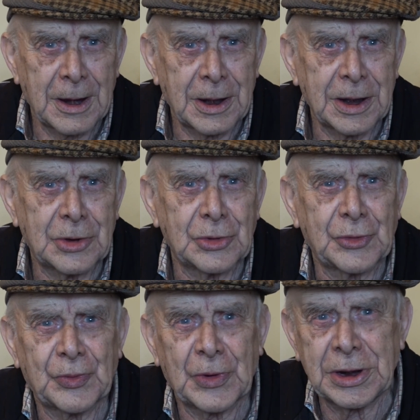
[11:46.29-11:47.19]
I could
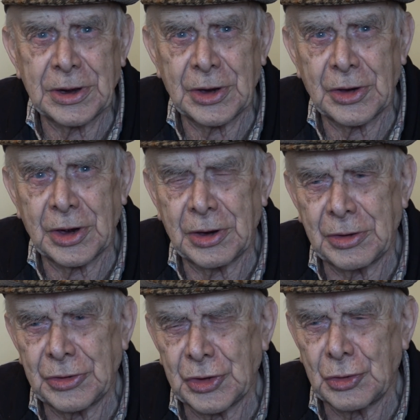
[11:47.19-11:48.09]
find
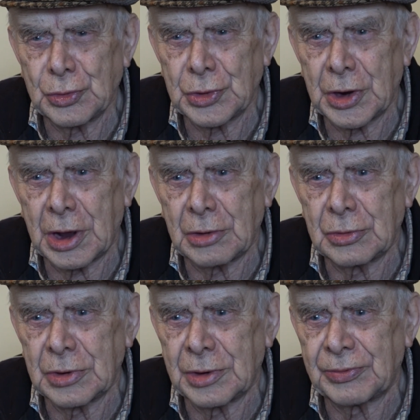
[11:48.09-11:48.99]
you
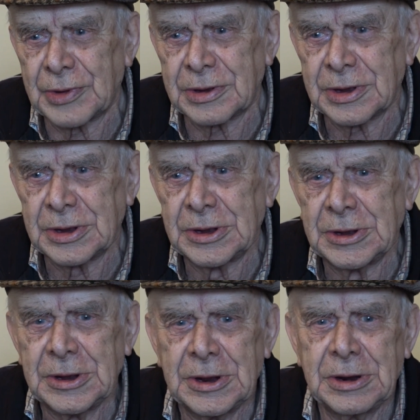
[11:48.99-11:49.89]
now if,
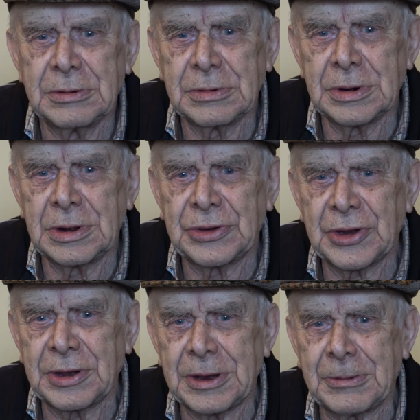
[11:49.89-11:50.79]
we'll
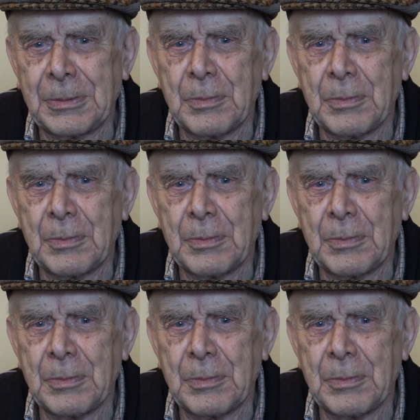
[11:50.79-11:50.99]
say,